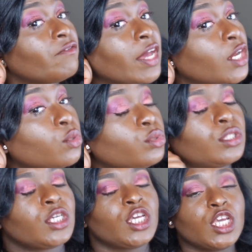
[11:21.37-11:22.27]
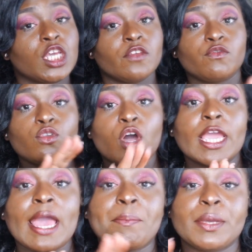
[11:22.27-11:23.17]
Very good. If you
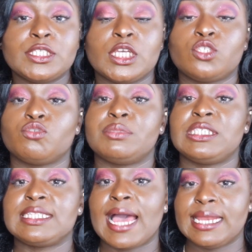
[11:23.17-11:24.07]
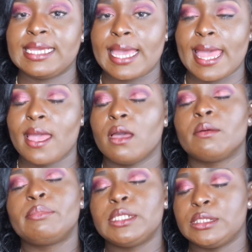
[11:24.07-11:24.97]
not get patience to be styling hair,
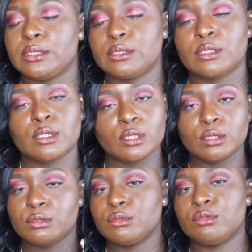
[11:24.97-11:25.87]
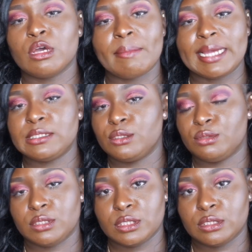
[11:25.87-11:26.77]
please, do not buy this
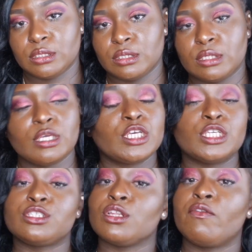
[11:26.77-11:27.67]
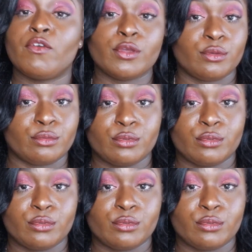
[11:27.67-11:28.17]
unit. It's not for you.